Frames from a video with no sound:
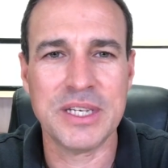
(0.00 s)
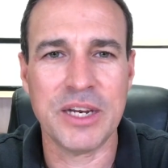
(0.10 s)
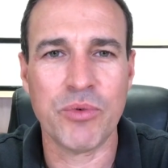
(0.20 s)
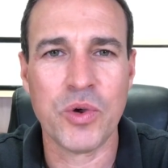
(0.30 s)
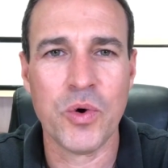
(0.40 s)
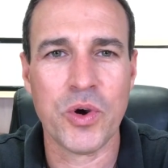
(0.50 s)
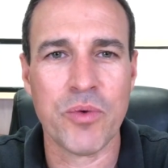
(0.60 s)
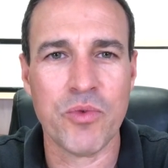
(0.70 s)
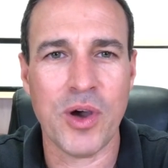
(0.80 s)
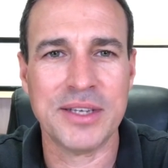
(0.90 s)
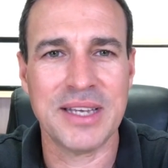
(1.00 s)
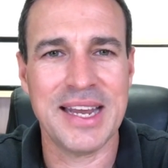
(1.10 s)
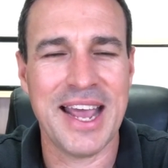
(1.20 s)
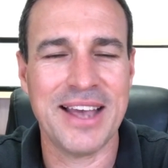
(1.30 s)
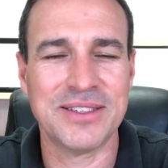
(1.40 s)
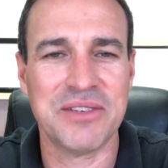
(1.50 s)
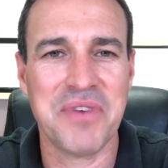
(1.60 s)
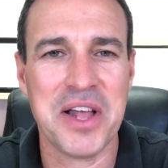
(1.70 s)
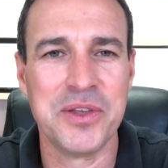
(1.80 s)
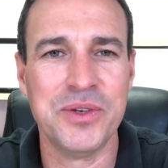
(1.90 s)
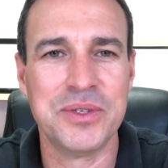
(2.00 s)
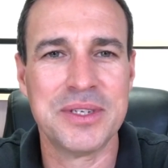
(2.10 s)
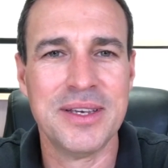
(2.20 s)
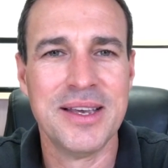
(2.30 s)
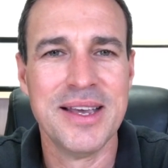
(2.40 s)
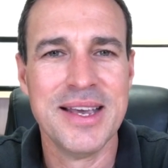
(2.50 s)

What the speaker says: city recorded a rise in housing values.